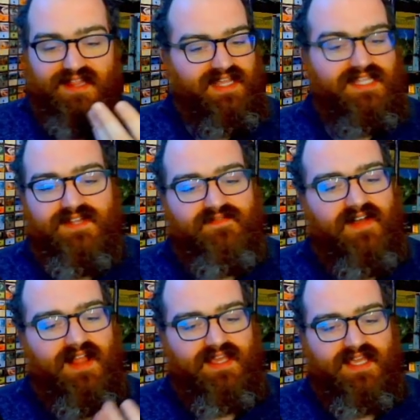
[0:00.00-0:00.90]
Like
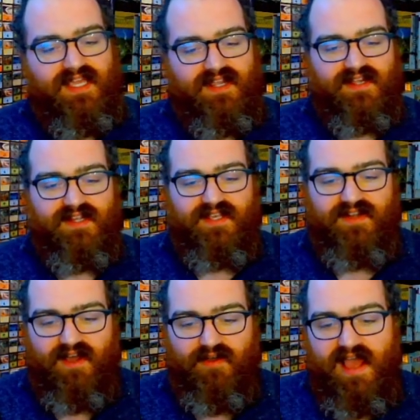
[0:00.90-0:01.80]
Linvala here,
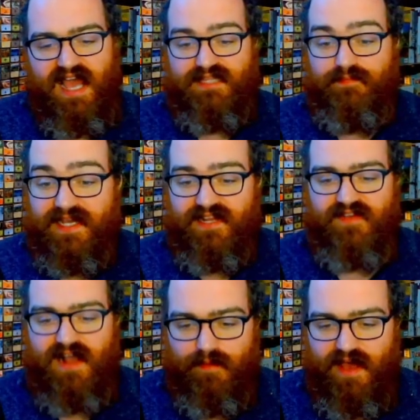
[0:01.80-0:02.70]
at the beginning of
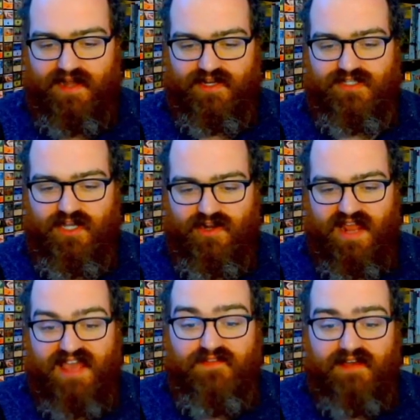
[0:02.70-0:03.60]
combat on your turn,
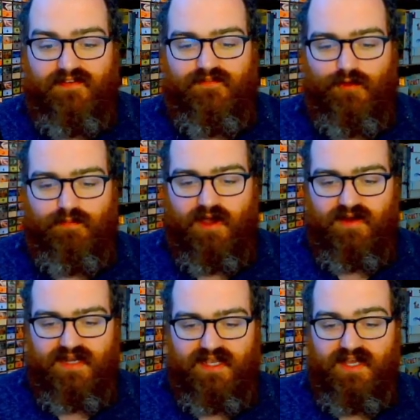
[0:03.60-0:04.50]
if you have a full
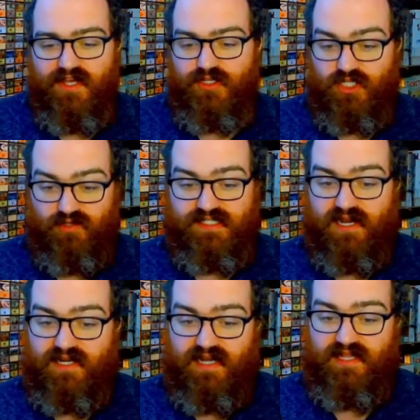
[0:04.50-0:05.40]
party, choose
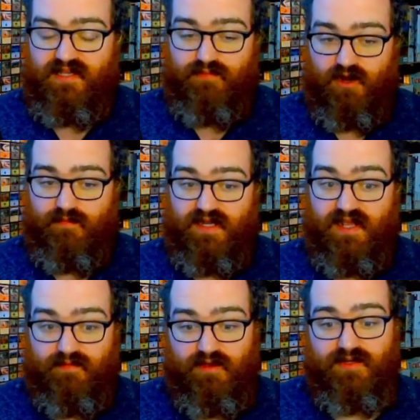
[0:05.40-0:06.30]
target non-land permanent an
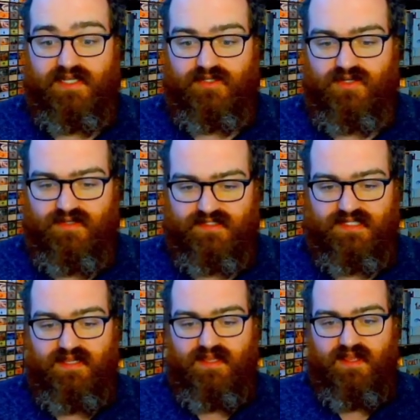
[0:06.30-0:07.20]
opponent controls.
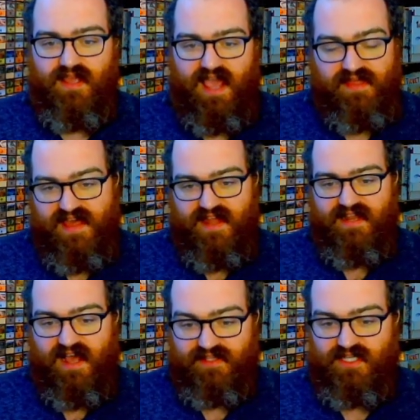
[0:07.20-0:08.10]
And then
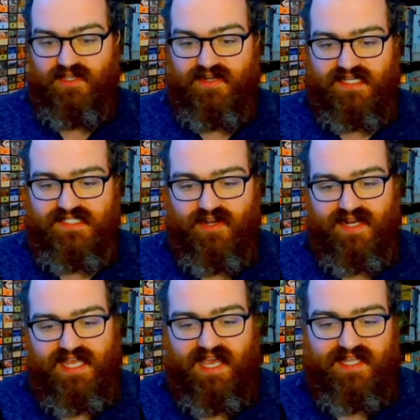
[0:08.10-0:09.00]
until your next turn, it
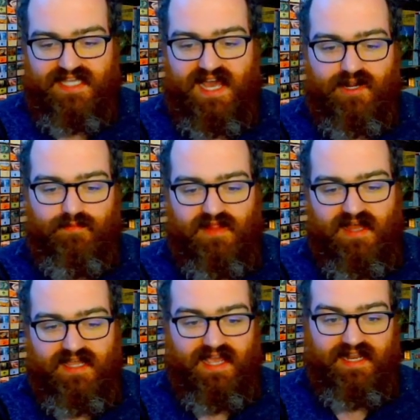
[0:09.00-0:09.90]
can't attack or
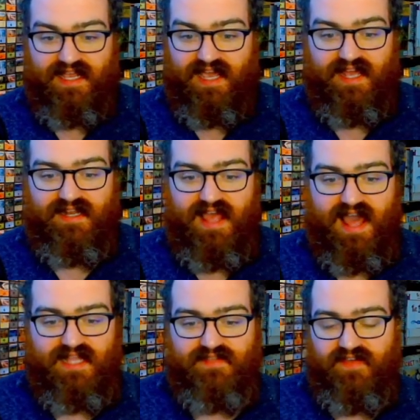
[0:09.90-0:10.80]
block, and it can't
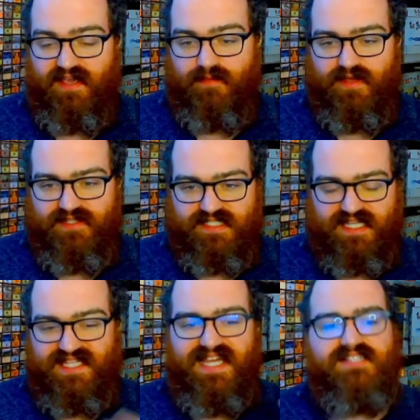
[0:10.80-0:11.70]
activate abilities.
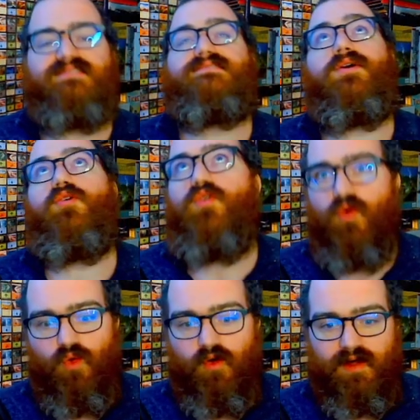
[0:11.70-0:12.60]
Like, that's so
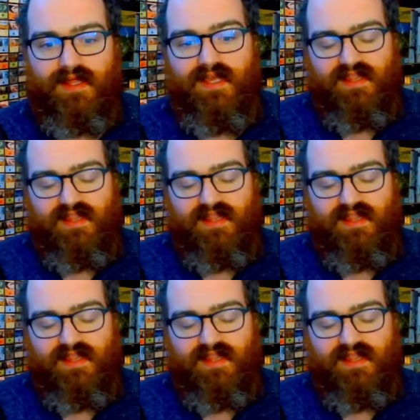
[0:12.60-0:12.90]
cool.